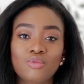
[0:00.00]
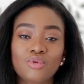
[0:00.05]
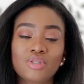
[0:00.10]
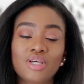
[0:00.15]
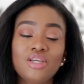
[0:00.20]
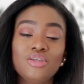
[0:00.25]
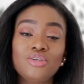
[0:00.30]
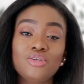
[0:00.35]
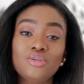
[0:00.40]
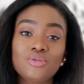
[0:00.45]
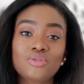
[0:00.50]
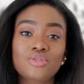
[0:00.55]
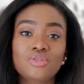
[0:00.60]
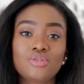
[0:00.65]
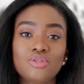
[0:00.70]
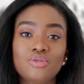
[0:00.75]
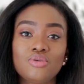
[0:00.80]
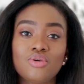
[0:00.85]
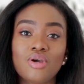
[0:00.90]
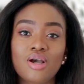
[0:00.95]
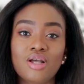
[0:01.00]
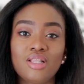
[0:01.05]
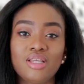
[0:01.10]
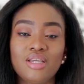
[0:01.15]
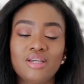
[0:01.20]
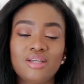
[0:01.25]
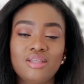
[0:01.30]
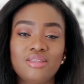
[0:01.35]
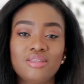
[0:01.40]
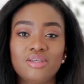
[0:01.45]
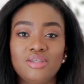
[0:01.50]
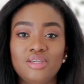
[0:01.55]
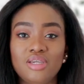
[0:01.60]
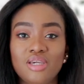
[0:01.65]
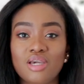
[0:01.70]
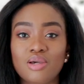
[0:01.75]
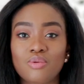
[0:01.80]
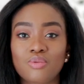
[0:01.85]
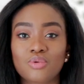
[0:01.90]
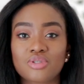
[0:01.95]
What I used to do earlier in the
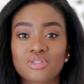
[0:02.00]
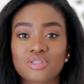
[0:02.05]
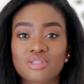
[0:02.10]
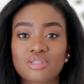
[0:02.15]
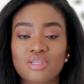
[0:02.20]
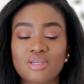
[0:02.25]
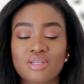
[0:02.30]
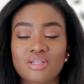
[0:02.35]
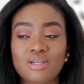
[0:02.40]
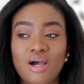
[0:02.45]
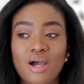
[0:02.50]
year was that